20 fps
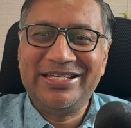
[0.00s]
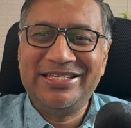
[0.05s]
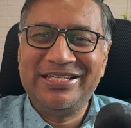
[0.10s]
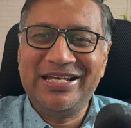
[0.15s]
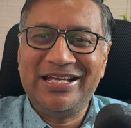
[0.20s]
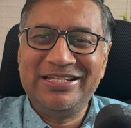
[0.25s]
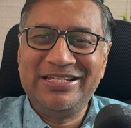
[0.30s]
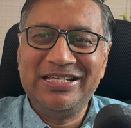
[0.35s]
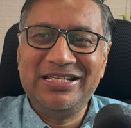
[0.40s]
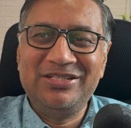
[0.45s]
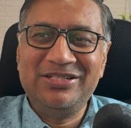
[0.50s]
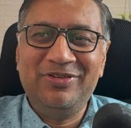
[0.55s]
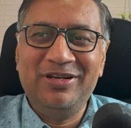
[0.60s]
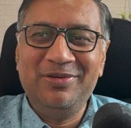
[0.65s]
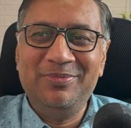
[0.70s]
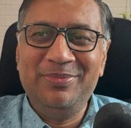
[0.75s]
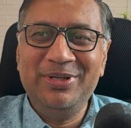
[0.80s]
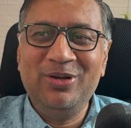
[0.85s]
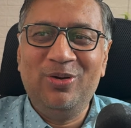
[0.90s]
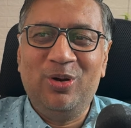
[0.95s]
charges will
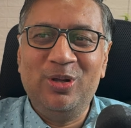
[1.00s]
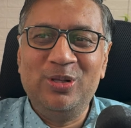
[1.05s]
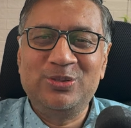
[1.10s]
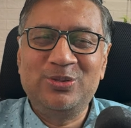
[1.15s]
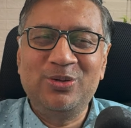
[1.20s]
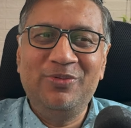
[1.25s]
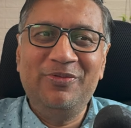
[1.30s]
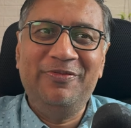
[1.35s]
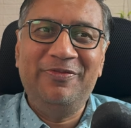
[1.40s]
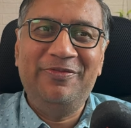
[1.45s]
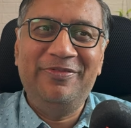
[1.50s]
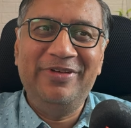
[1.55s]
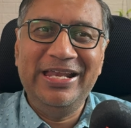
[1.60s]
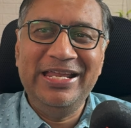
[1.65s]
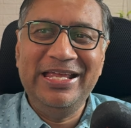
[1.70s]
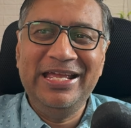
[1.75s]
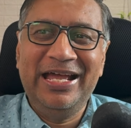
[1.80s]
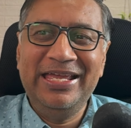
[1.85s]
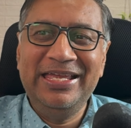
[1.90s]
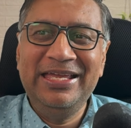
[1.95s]
be also very
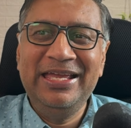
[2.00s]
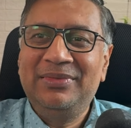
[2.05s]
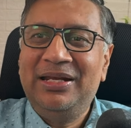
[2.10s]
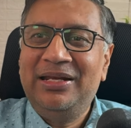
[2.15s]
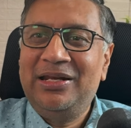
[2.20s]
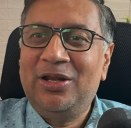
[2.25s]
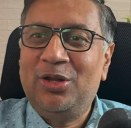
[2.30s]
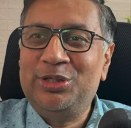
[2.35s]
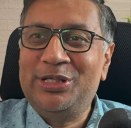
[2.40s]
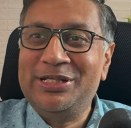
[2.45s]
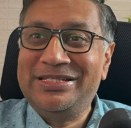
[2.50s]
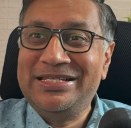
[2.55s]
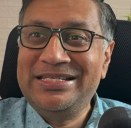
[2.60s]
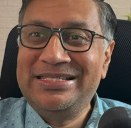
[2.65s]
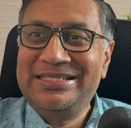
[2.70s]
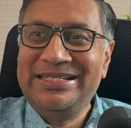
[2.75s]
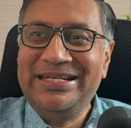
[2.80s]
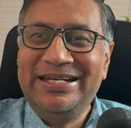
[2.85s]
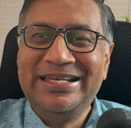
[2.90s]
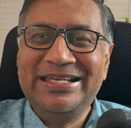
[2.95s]
high. Now, this is
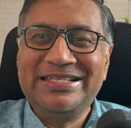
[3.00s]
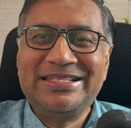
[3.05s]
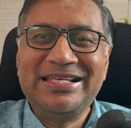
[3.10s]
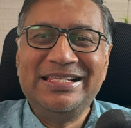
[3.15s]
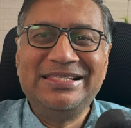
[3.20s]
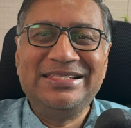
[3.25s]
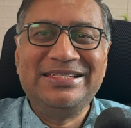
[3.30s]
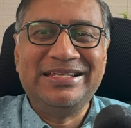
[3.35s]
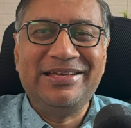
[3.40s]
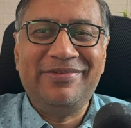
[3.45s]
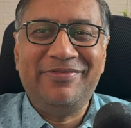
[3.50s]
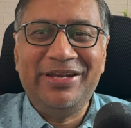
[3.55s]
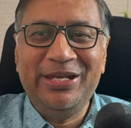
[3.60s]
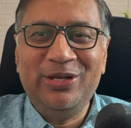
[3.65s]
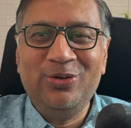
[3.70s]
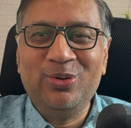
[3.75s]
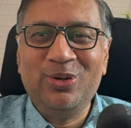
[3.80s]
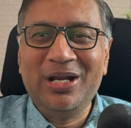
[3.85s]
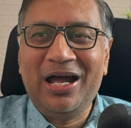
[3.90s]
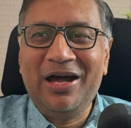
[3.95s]
CDSL's
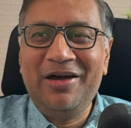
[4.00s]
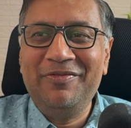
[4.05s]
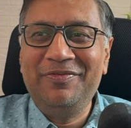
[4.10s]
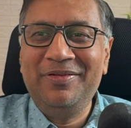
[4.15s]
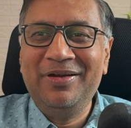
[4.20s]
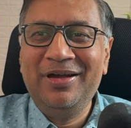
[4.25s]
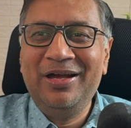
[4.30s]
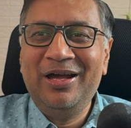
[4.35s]
revenue graph.